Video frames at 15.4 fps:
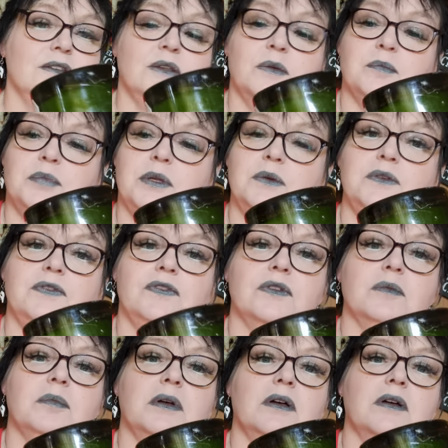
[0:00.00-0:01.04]
a
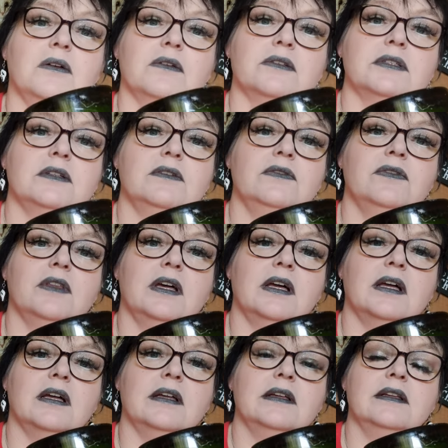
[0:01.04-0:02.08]
beautiful box, I love
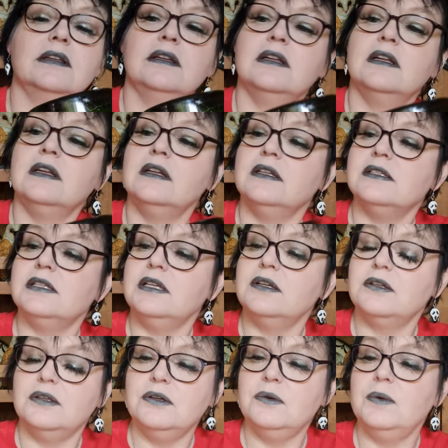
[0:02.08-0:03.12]
that. So you
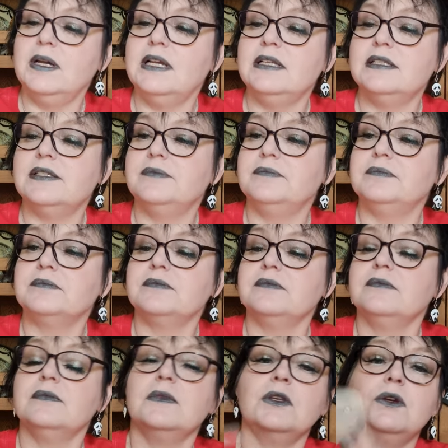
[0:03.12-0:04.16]
could always
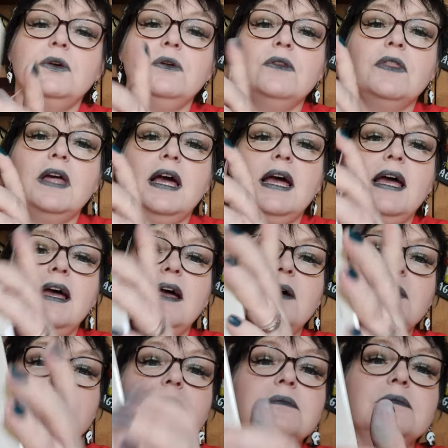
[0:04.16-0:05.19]
cut that
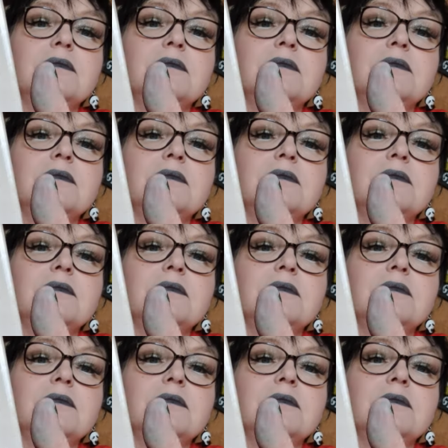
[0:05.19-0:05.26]
out